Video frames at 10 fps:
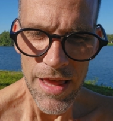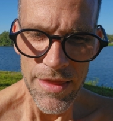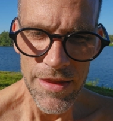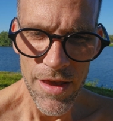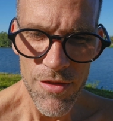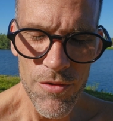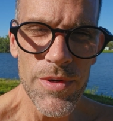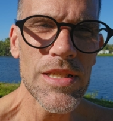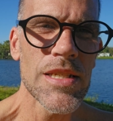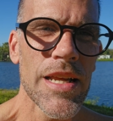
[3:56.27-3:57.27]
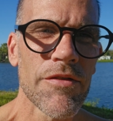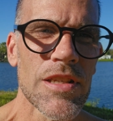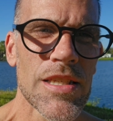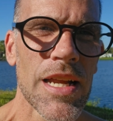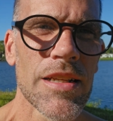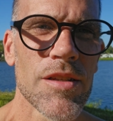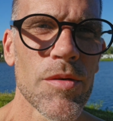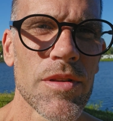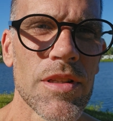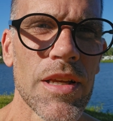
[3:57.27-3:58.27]
the other reason I've decided
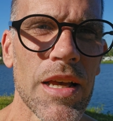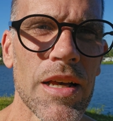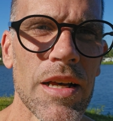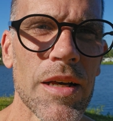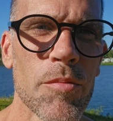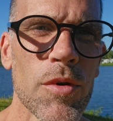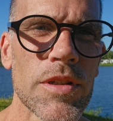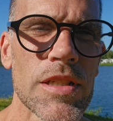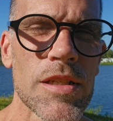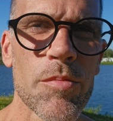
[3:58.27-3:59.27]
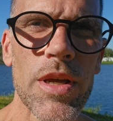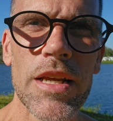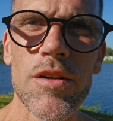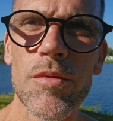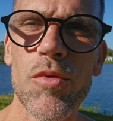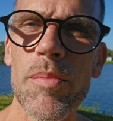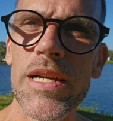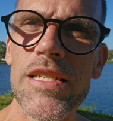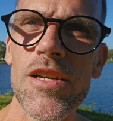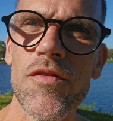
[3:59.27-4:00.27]
to participate or put
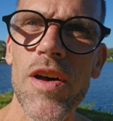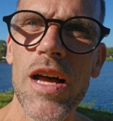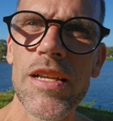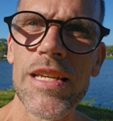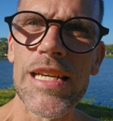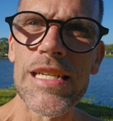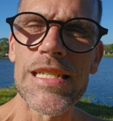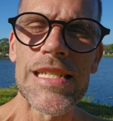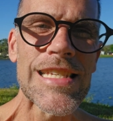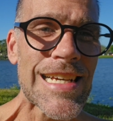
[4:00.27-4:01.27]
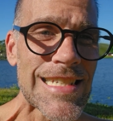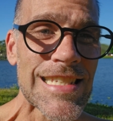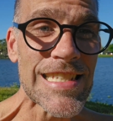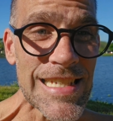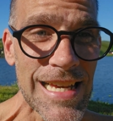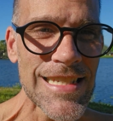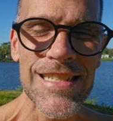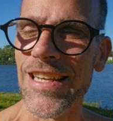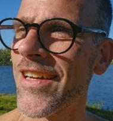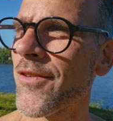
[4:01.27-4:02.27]
myself on a sex
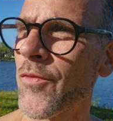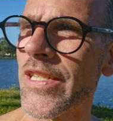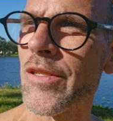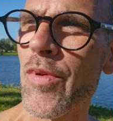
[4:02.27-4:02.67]
siesta, which